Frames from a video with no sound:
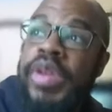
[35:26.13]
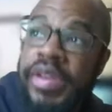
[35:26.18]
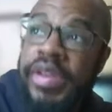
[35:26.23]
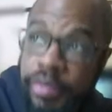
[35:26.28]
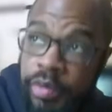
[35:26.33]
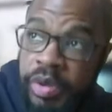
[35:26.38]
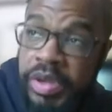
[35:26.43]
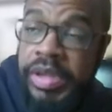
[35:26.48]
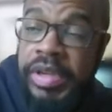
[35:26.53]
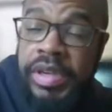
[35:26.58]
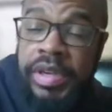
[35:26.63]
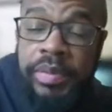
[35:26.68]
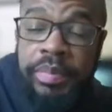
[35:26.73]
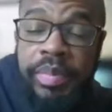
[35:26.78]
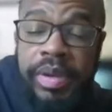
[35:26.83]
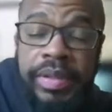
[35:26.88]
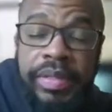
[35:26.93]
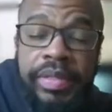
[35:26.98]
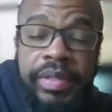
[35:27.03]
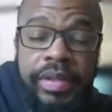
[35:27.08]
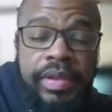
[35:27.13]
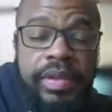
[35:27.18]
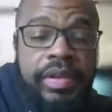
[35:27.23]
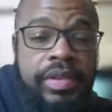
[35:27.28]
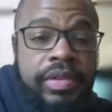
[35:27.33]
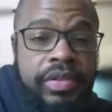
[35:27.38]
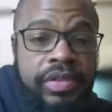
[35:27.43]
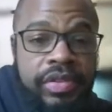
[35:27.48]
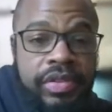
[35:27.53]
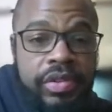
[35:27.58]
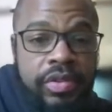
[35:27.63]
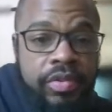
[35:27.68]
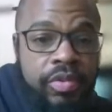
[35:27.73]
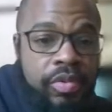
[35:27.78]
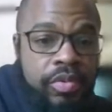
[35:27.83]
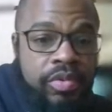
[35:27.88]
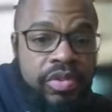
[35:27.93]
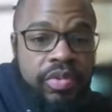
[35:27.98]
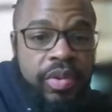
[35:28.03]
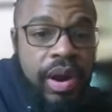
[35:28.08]
if we commit these
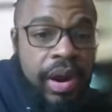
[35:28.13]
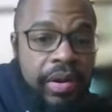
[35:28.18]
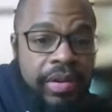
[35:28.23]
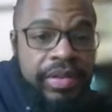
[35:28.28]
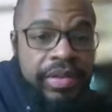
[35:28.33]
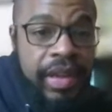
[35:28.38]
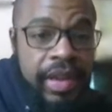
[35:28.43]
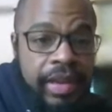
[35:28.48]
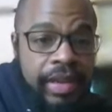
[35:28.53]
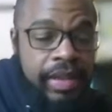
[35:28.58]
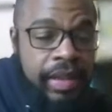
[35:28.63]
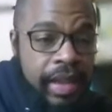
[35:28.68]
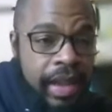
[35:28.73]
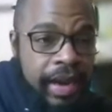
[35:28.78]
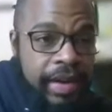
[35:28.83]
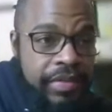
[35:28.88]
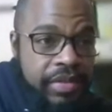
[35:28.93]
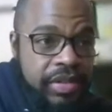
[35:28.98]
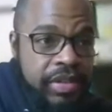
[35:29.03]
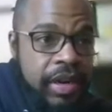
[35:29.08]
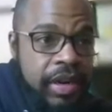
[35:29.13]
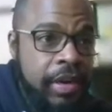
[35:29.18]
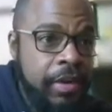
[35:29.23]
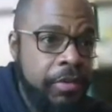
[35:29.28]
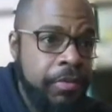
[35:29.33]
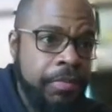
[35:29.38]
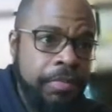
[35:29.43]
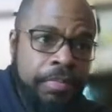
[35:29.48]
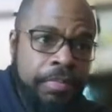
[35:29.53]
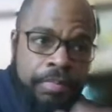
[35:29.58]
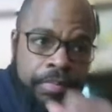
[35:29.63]
to to our daily lifestyle,